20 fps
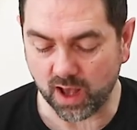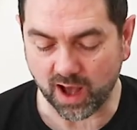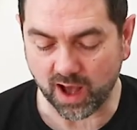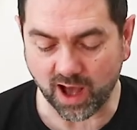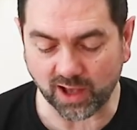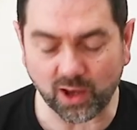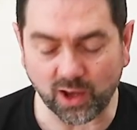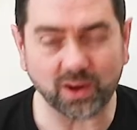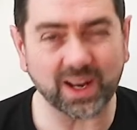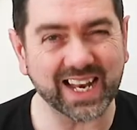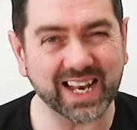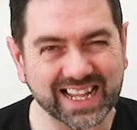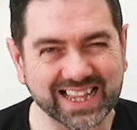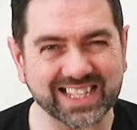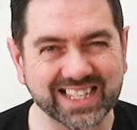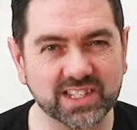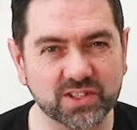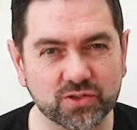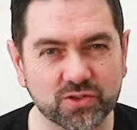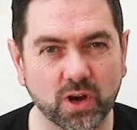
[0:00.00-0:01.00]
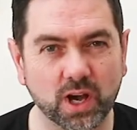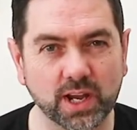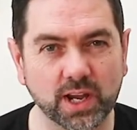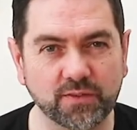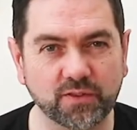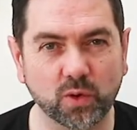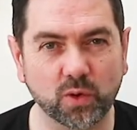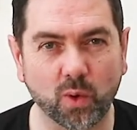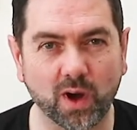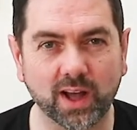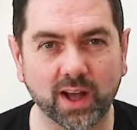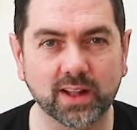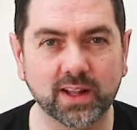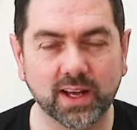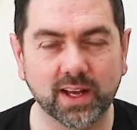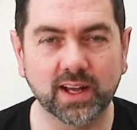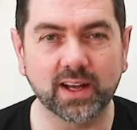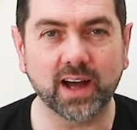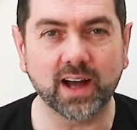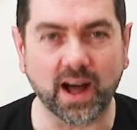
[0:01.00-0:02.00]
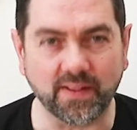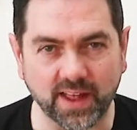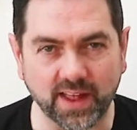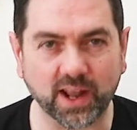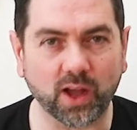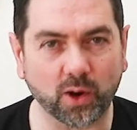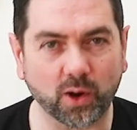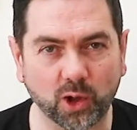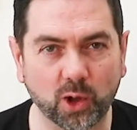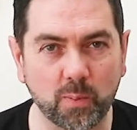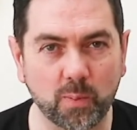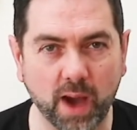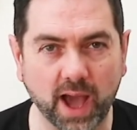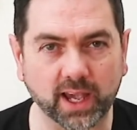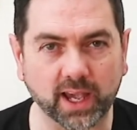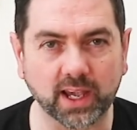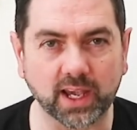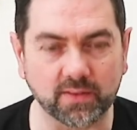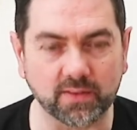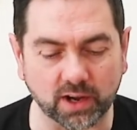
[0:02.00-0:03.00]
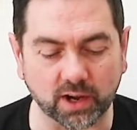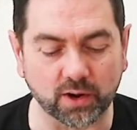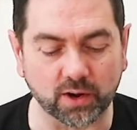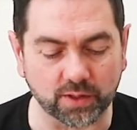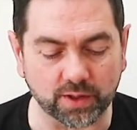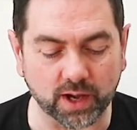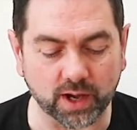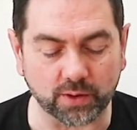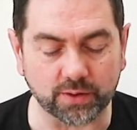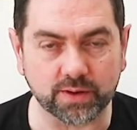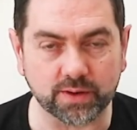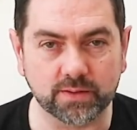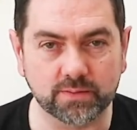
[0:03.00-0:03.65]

I'm going to let this dry for a while and then I'm going to come back and give it another coat.